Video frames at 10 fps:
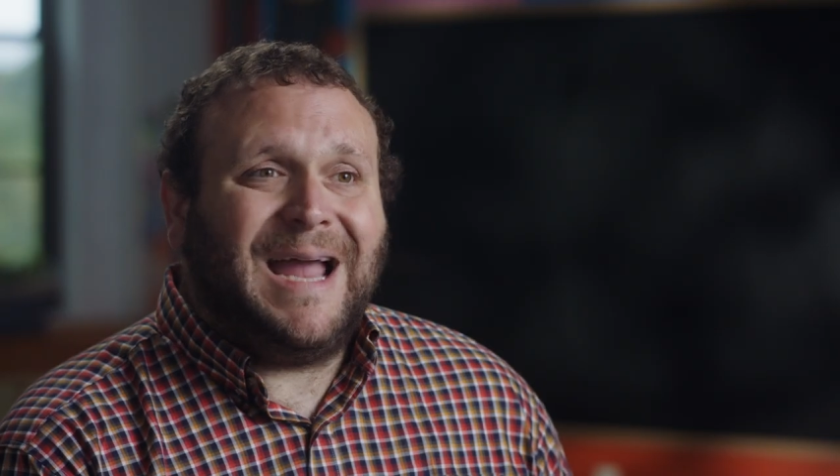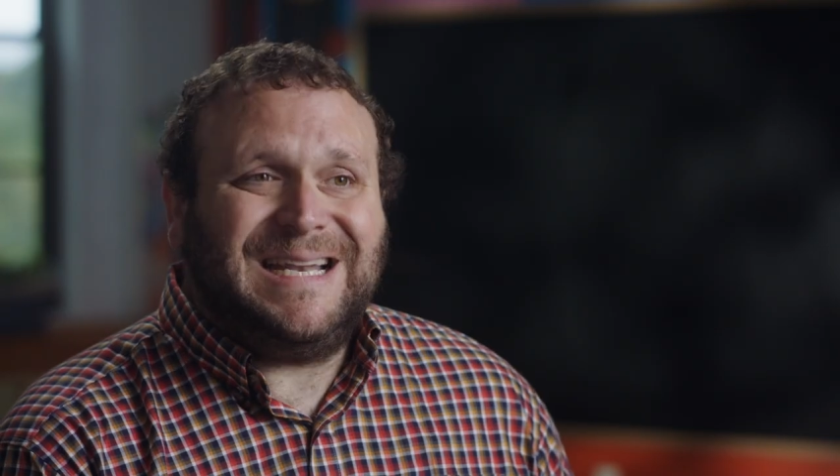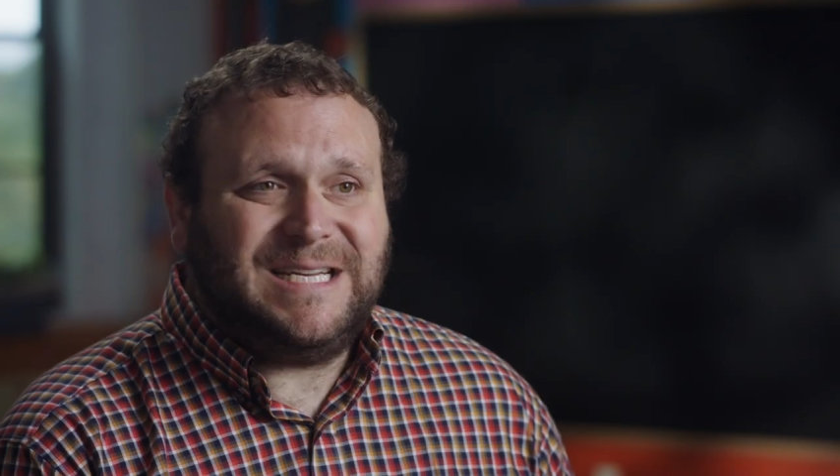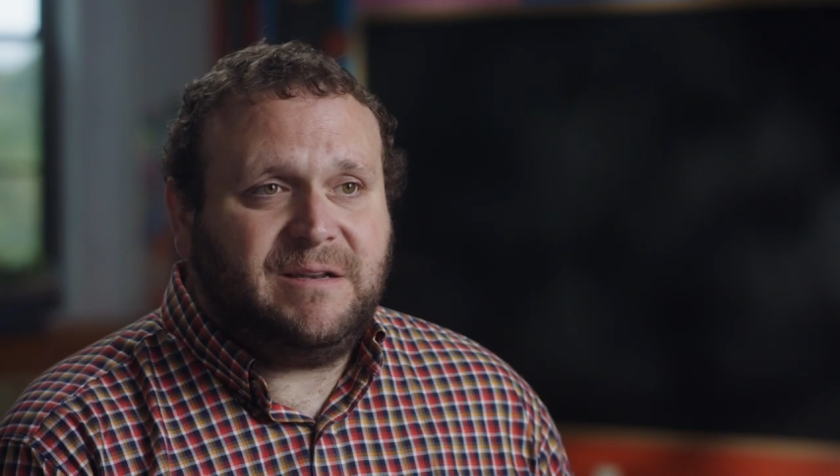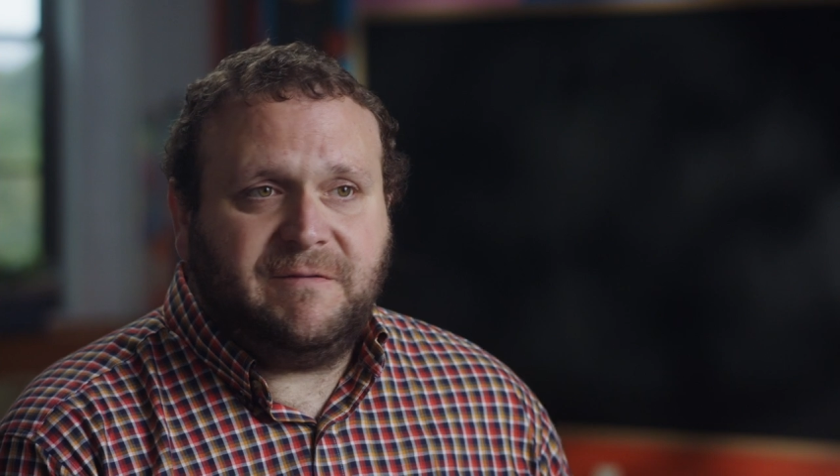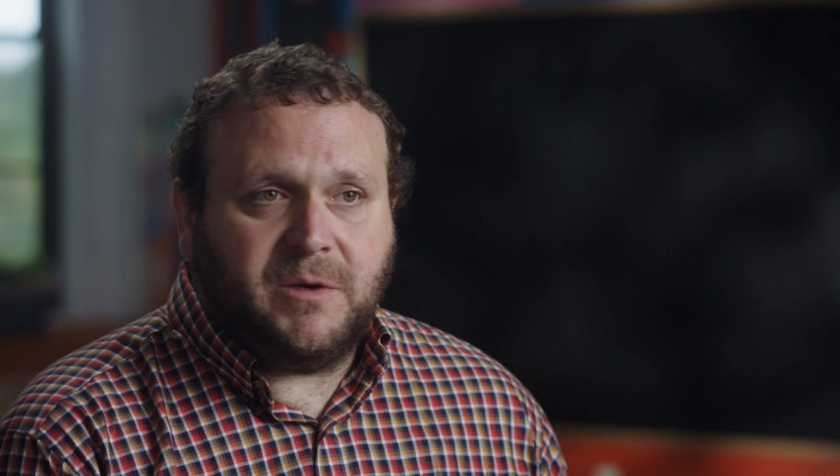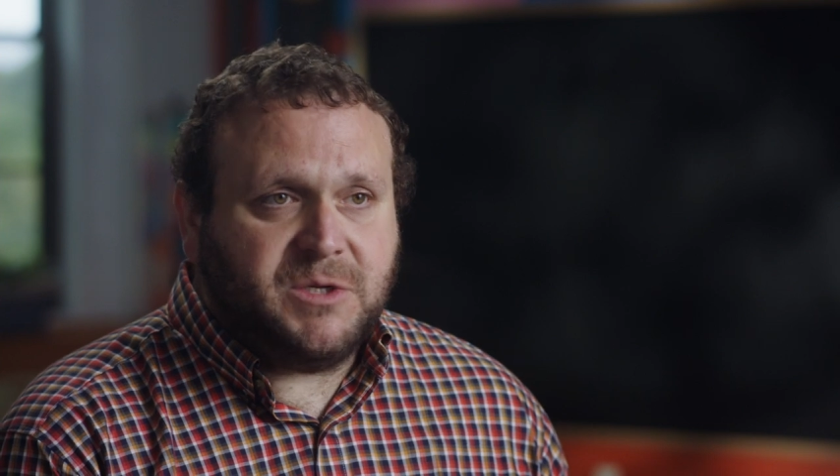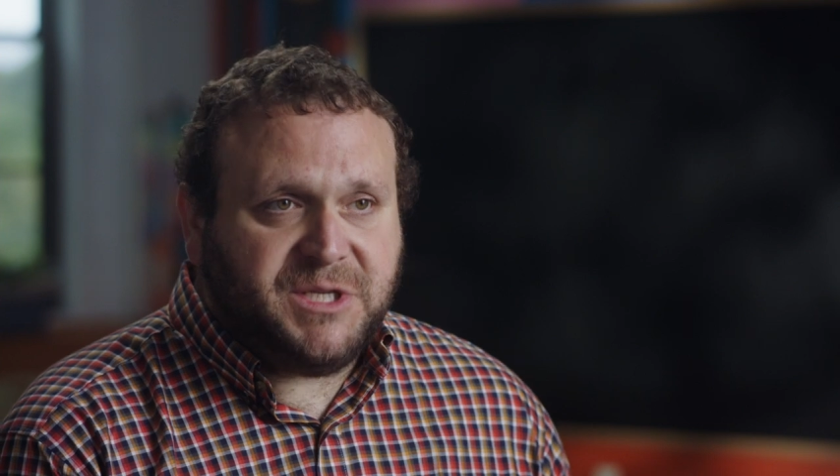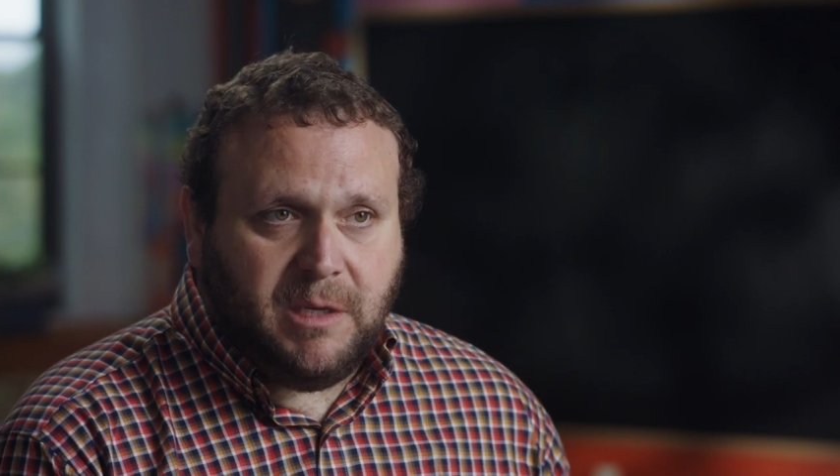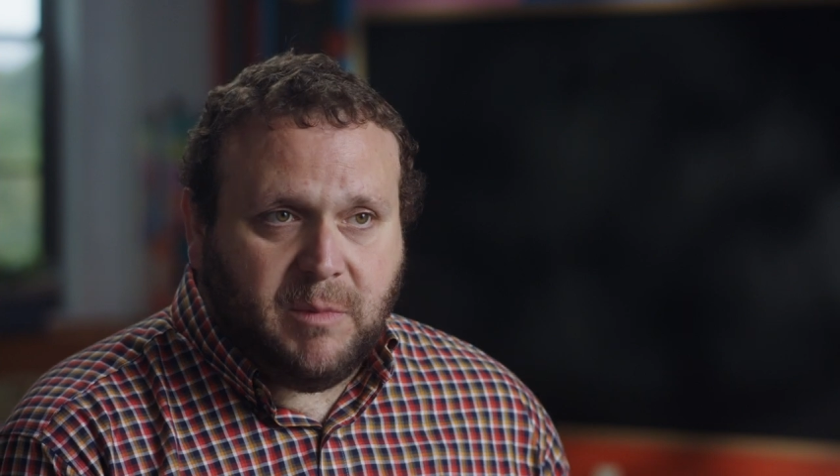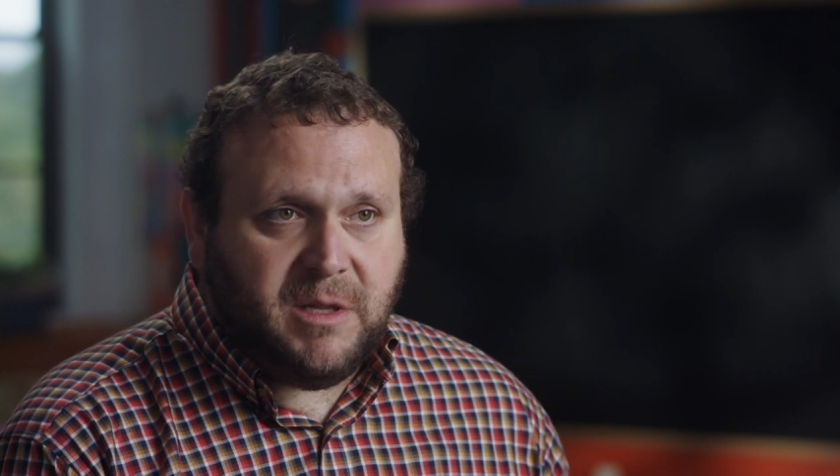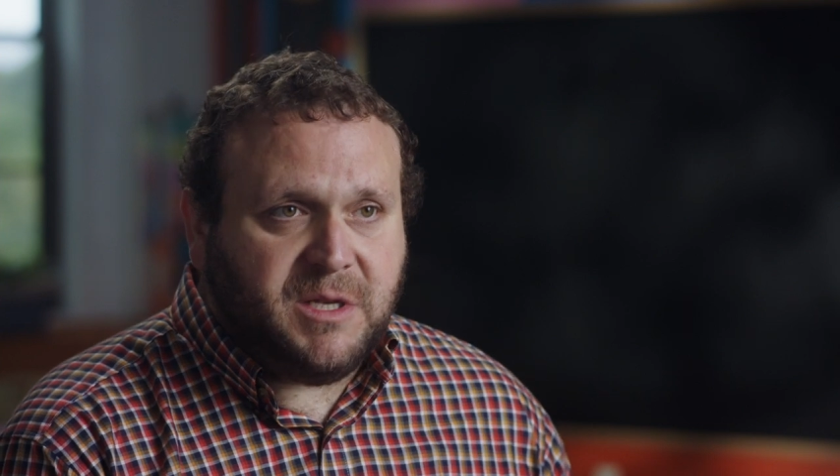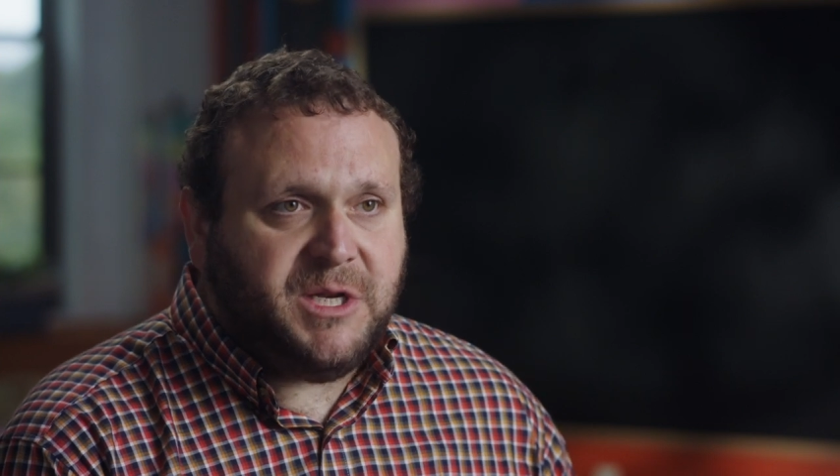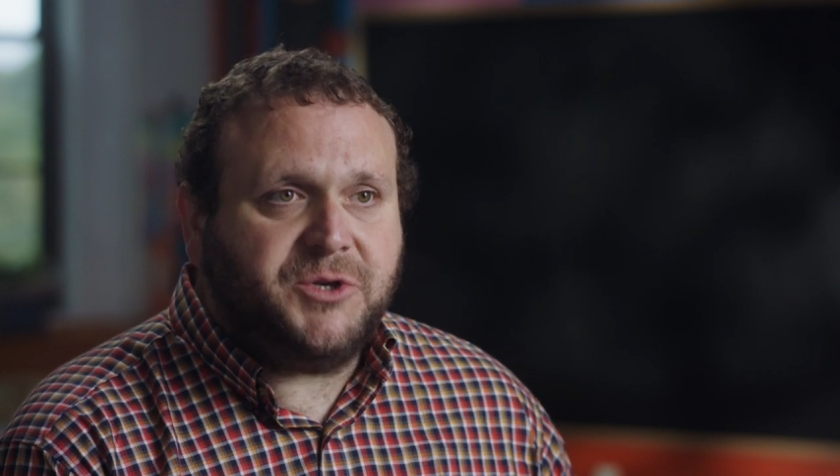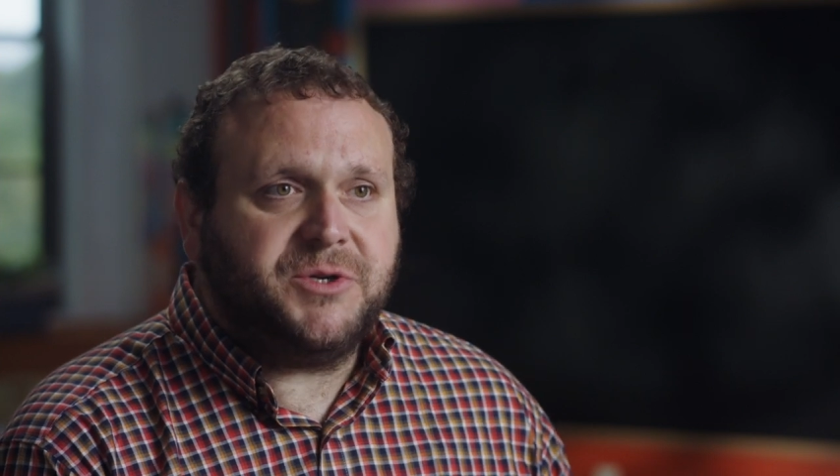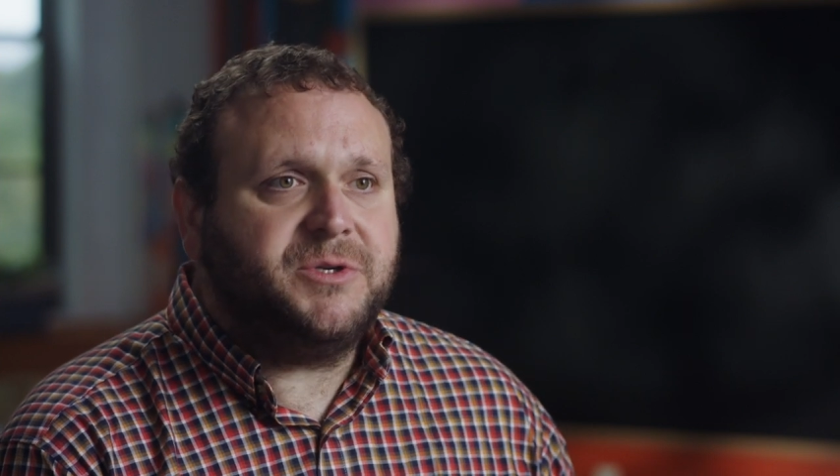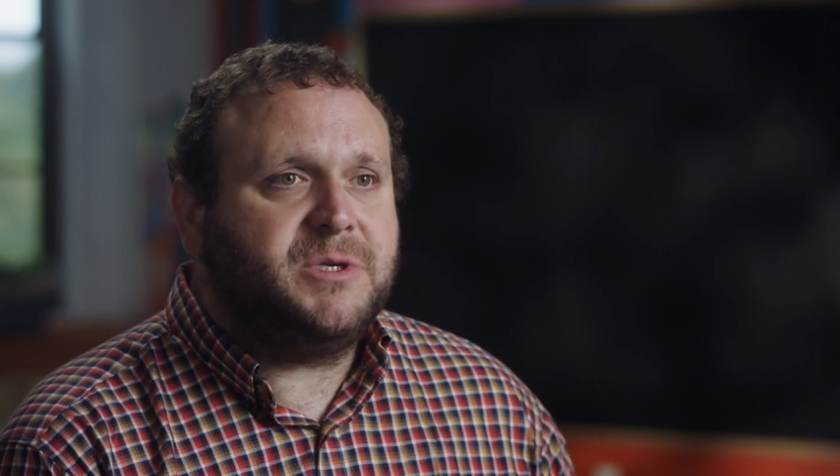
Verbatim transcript: I didn't feel seen by the teachers,